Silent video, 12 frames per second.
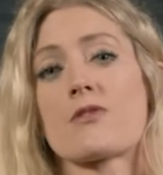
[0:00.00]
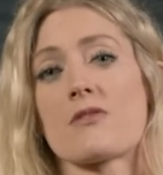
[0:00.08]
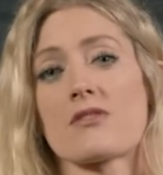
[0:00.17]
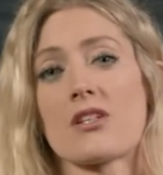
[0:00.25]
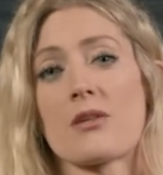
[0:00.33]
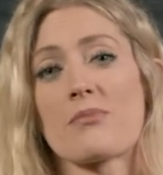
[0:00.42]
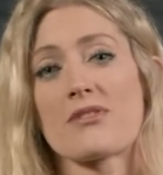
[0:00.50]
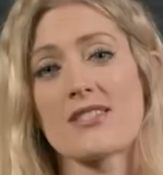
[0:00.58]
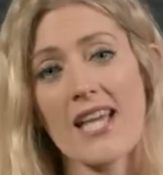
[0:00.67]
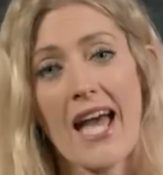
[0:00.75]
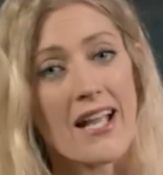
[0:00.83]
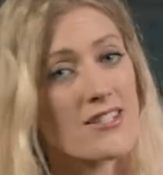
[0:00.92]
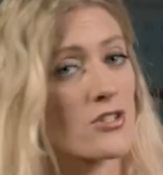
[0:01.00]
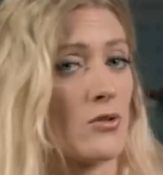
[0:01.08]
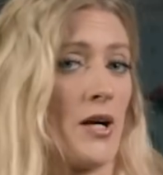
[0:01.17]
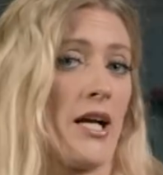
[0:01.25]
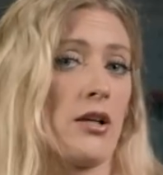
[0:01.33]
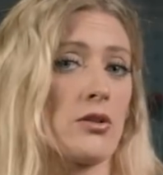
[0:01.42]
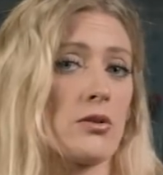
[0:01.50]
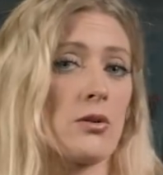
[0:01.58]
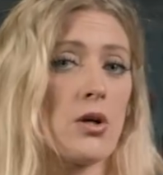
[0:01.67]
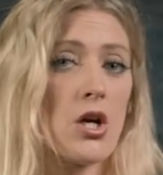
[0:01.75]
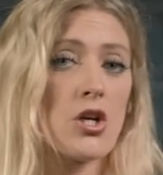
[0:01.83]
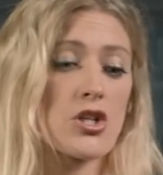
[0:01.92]
so it's gonna protect your
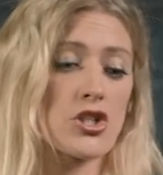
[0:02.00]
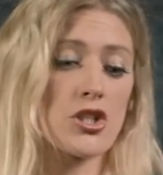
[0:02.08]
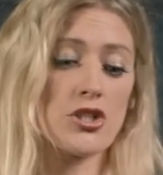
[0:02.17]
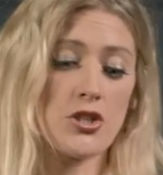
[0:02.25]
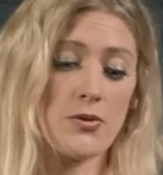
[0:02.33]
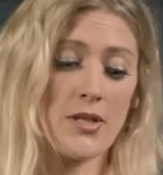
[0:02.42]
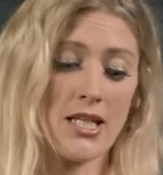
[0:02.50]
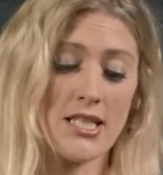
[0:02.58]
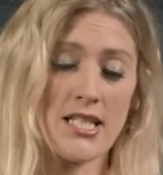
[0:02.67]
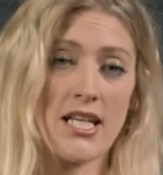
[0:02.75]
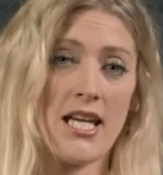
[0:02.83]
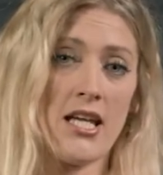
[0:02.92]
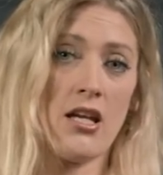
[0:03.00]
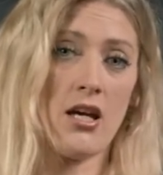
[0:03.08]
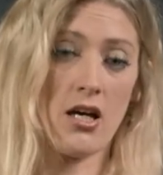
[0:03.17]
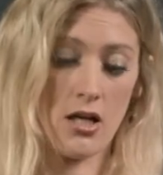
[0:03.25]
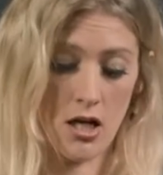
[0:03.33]
ankle should you need it in a,